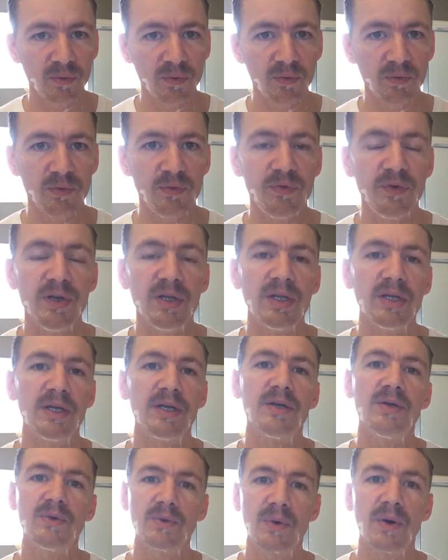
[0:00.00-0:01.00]

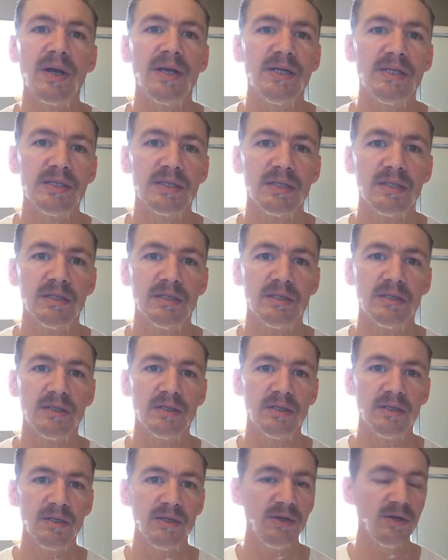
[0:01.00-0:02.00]
feeling great.
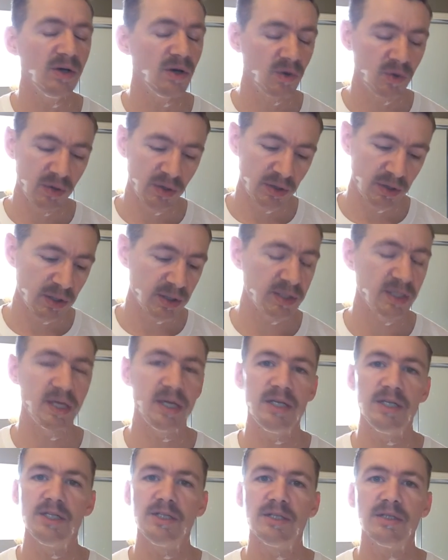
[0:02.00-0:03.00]
No
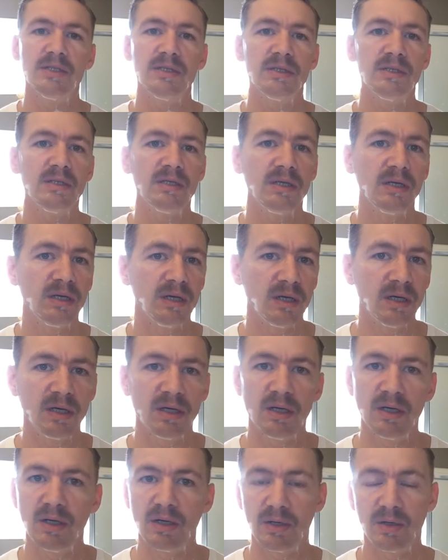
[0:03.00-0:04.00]
irritation,
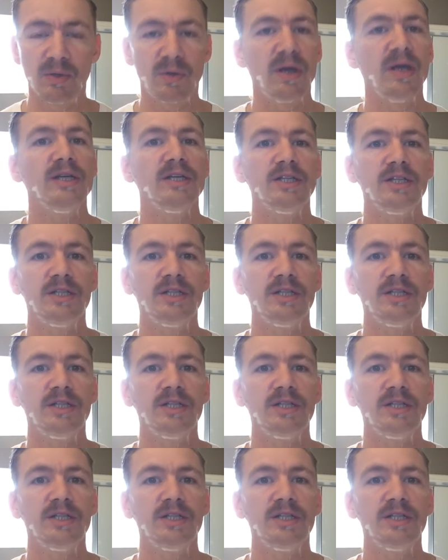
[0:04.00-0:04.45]
a great